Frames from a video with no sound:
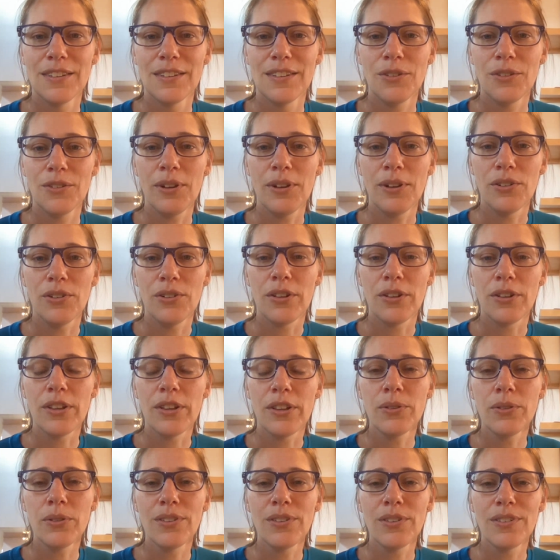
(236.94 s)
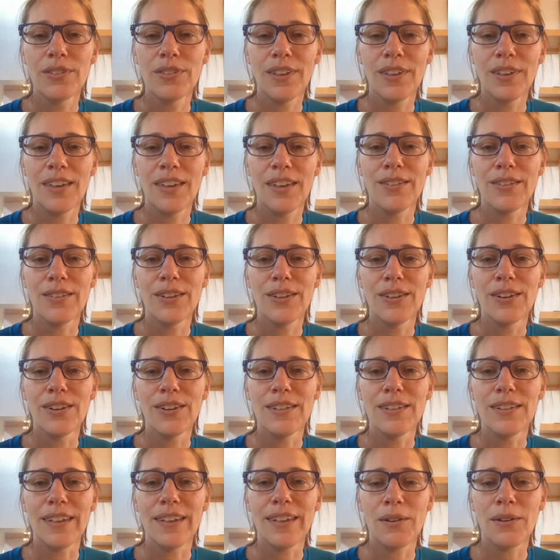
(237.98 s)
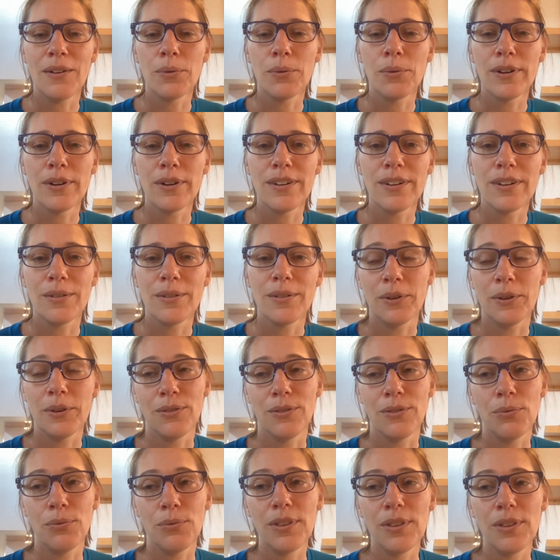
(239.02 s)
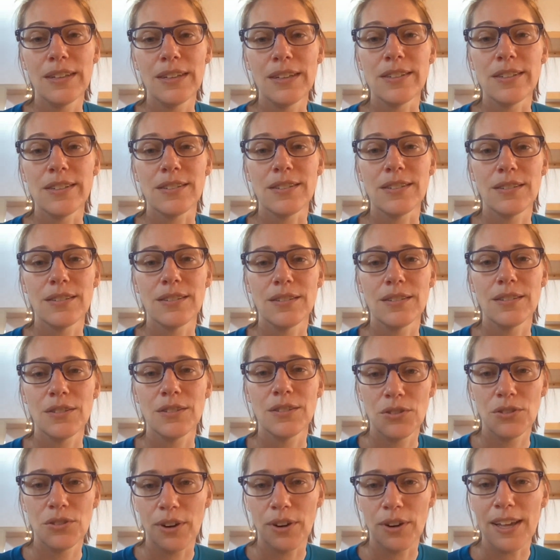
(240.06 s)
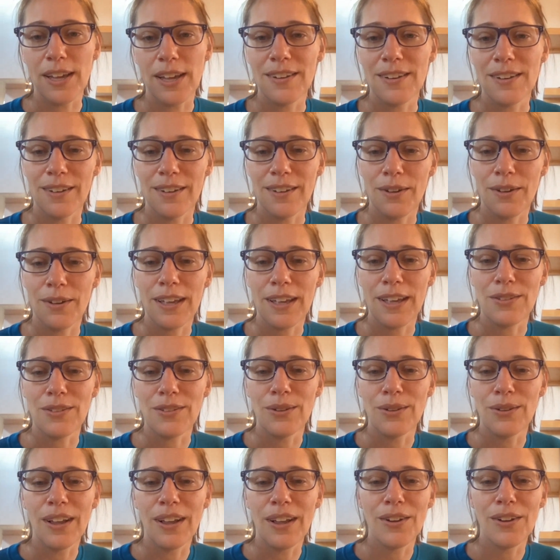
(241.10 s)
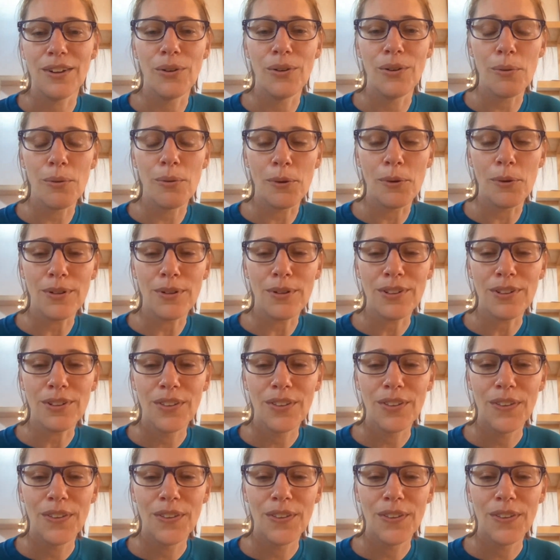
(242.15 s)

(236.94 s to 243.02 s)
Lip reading: Squeeze your glutes, angle your knees outward, which is really just straight. Okay, so now you're normal.